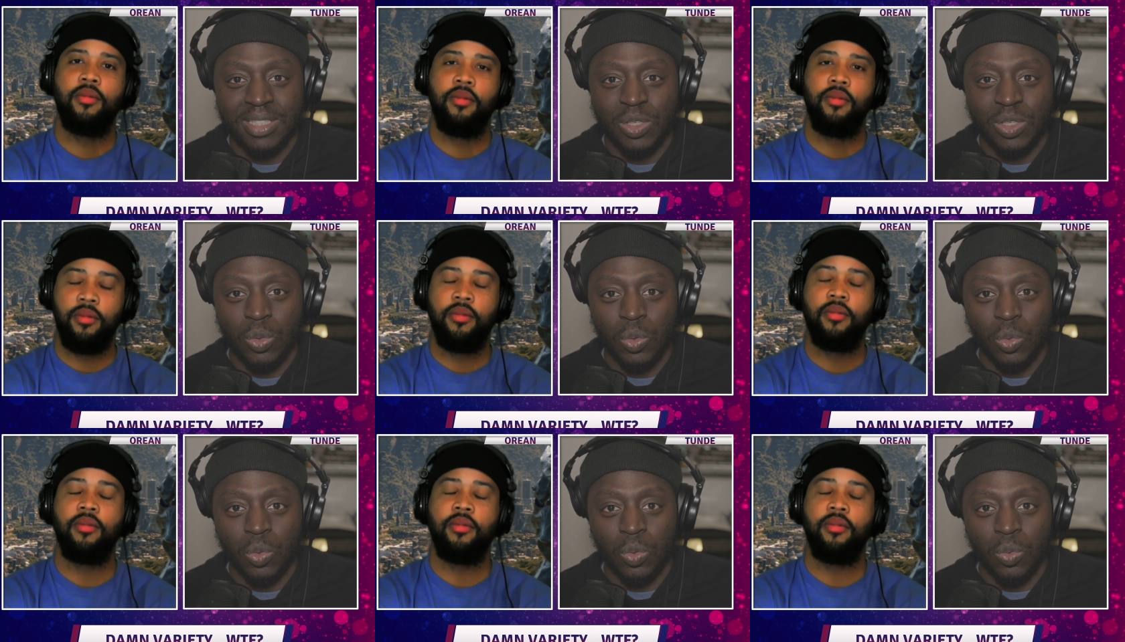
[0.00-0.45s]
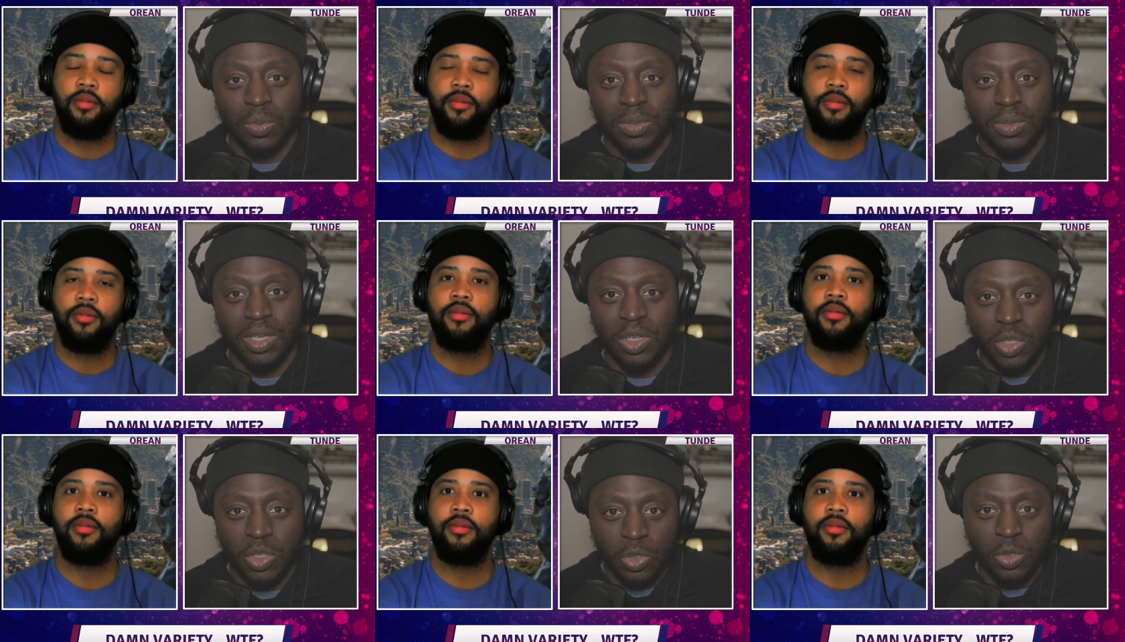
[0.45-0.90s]
Speaker 1: to
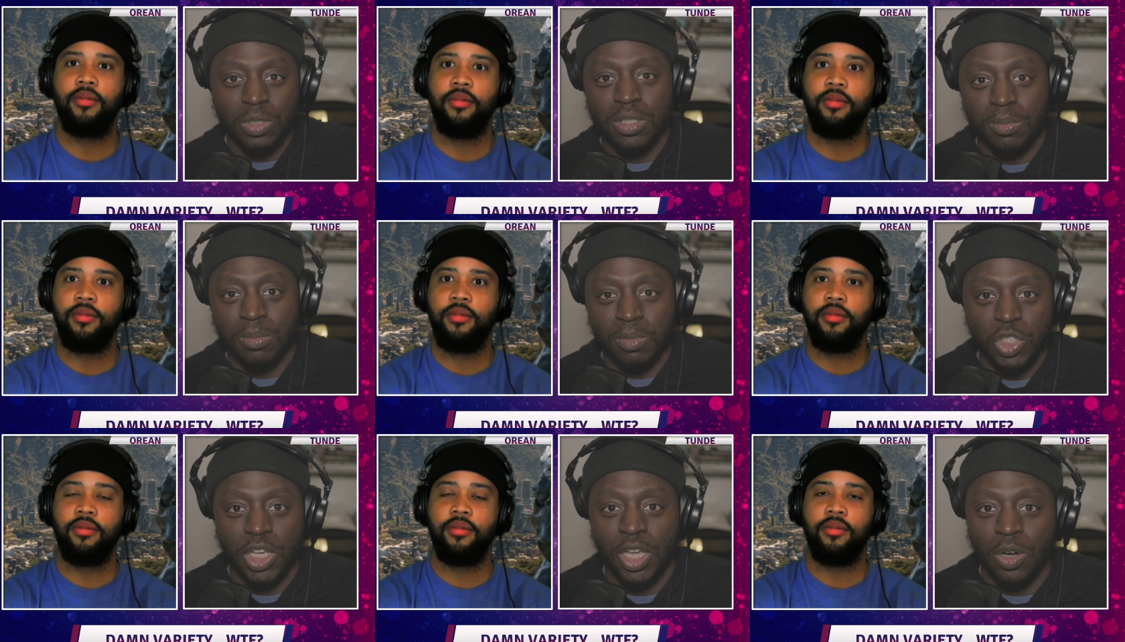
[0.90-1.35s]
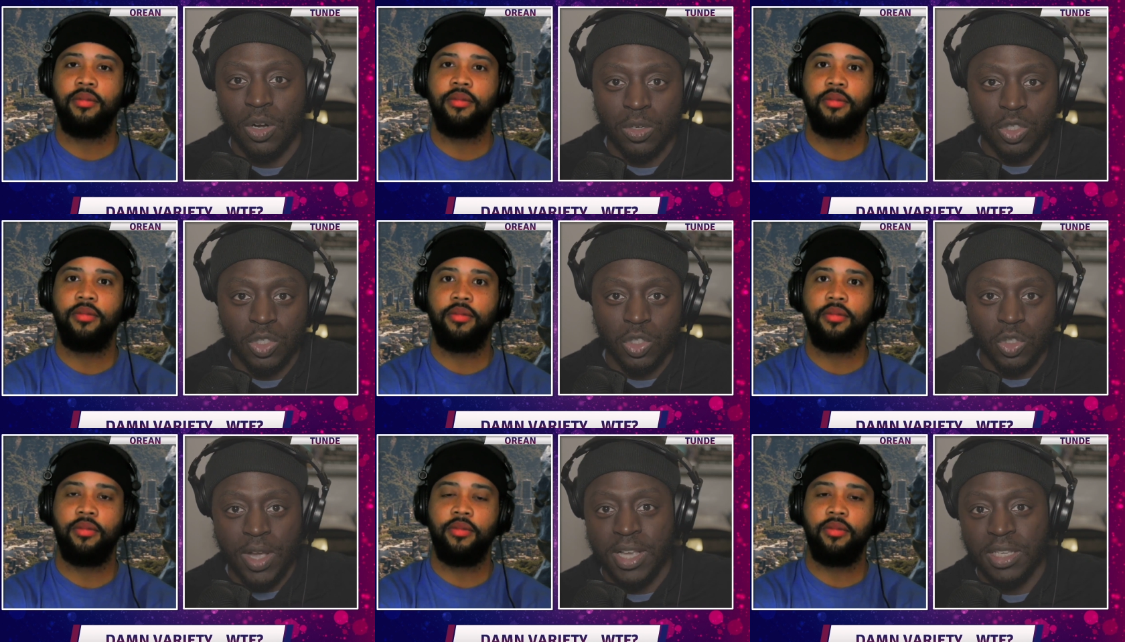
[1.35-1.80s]
to do some shit or
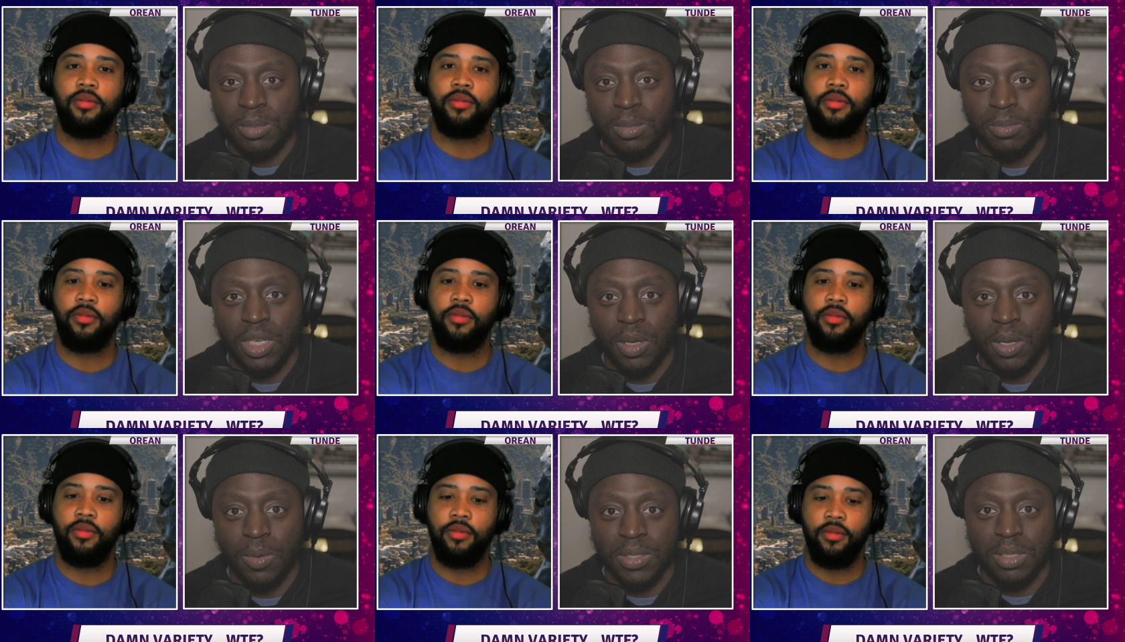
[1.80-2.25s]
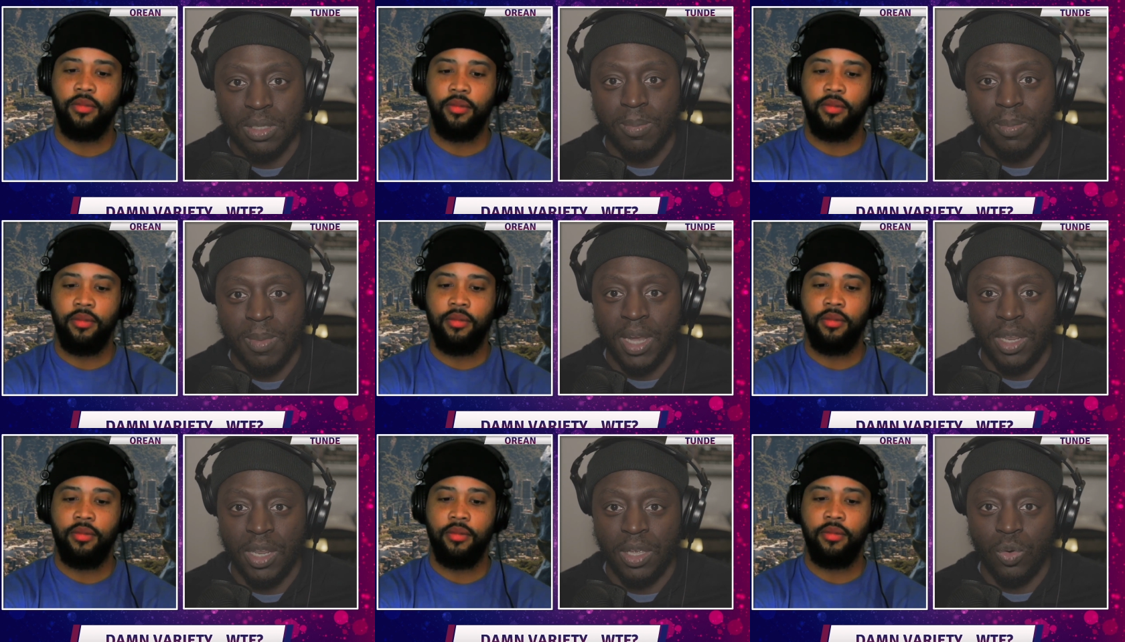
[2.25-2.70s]
to try some shit with
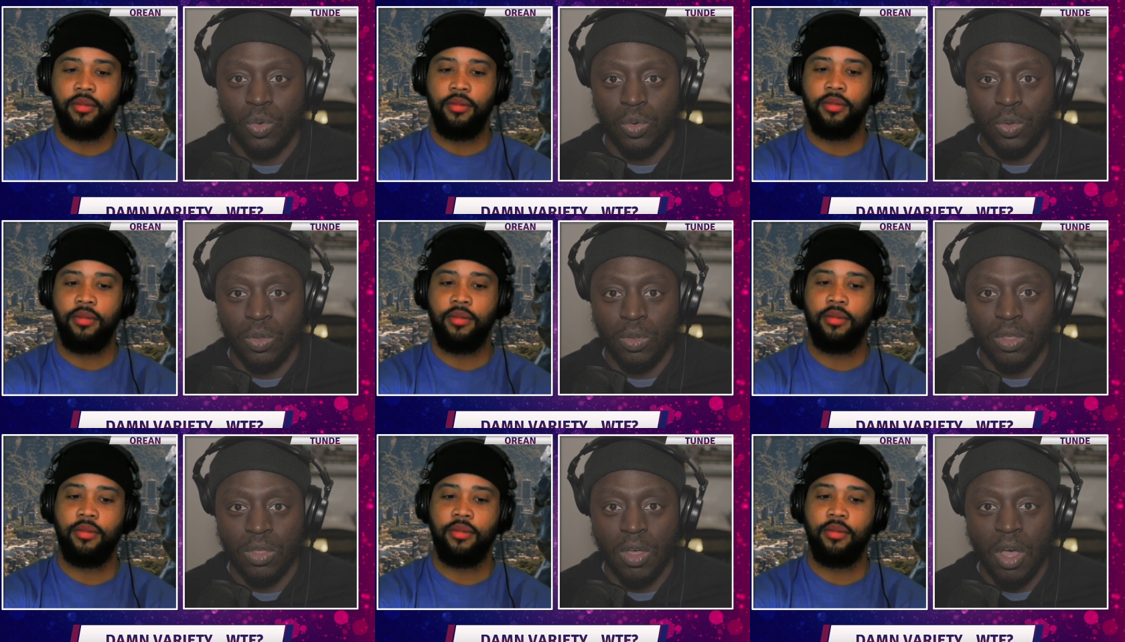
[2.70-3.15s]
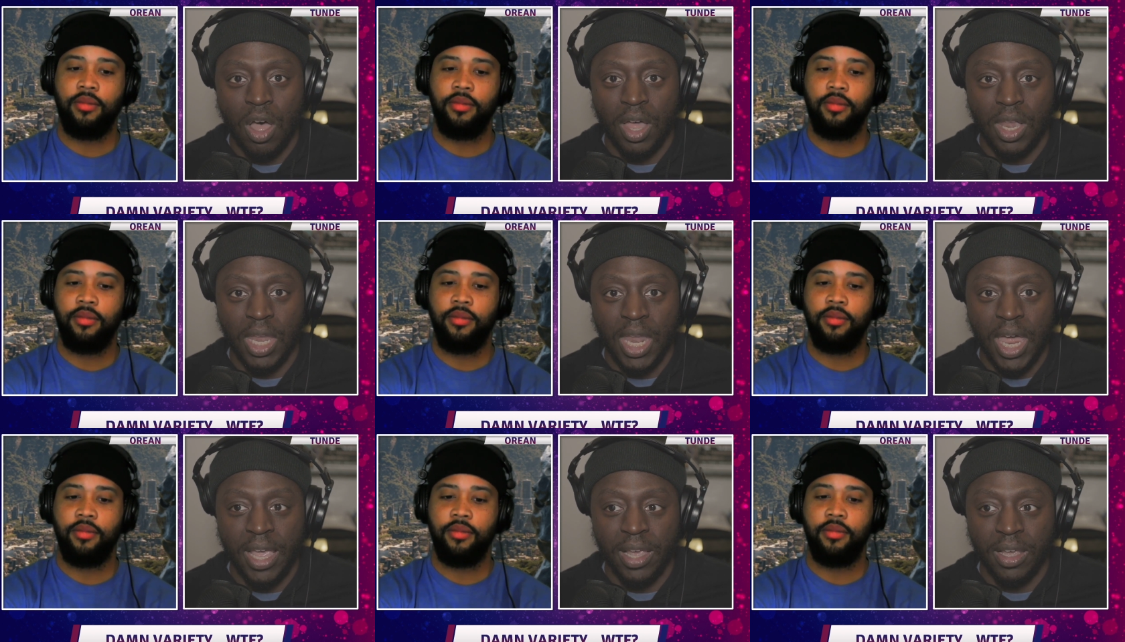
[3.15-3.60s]
somebody who you
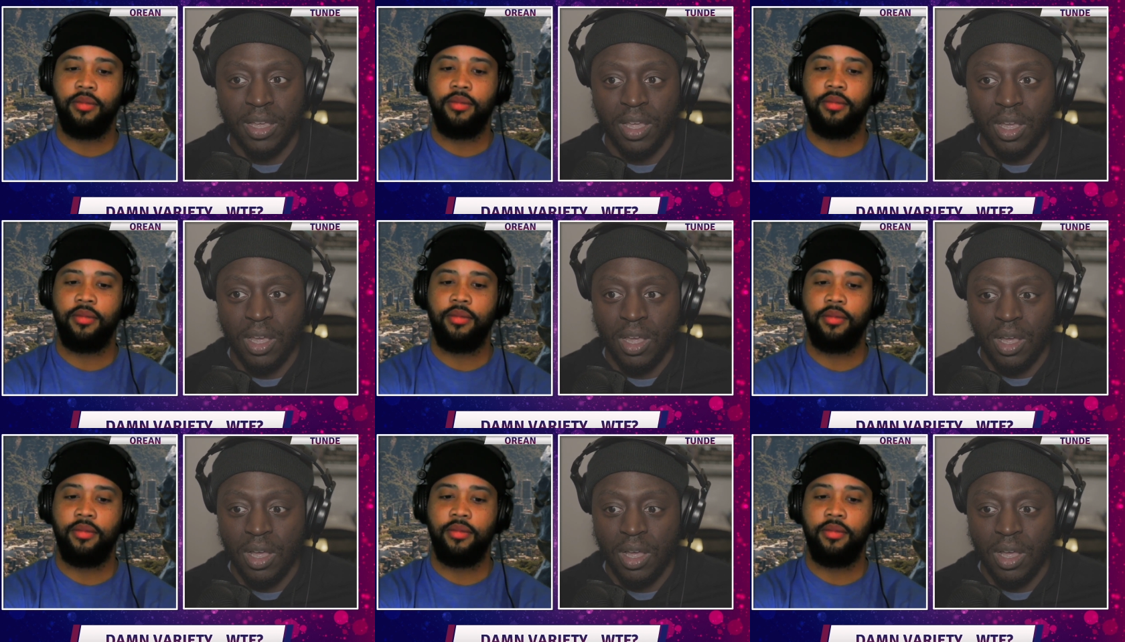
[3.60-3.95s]
thought like,